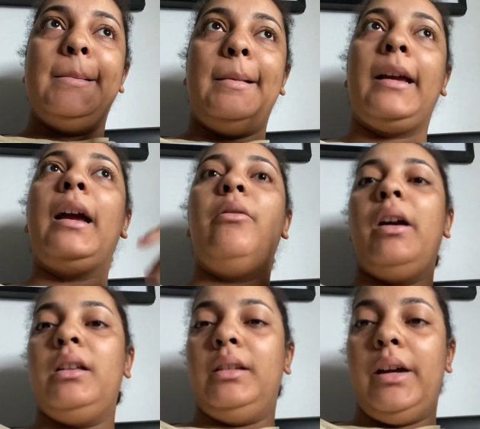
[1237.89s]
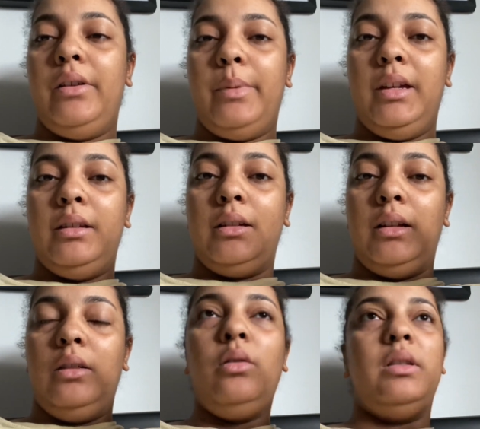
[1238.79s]
like I write a diary
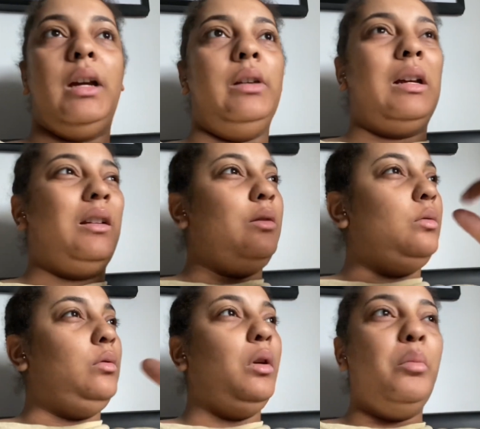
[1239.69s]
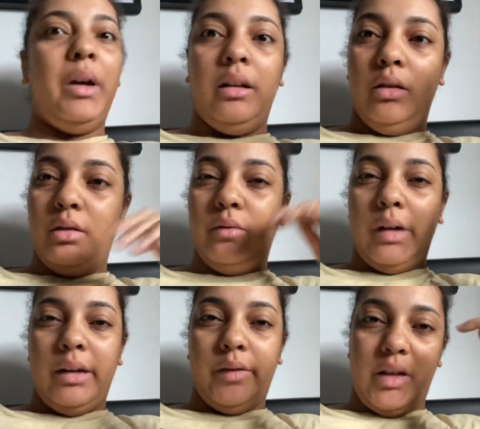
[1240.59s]
basically, not a diary, like a little notepad and just
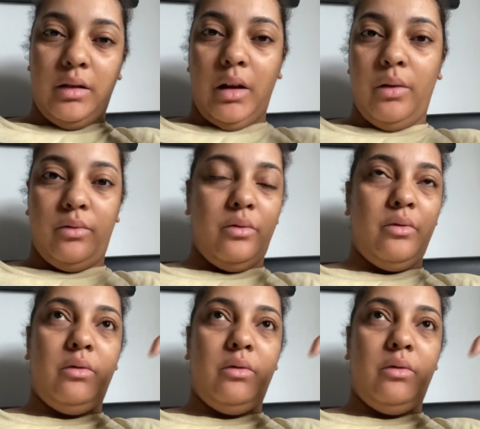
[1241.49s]
write things down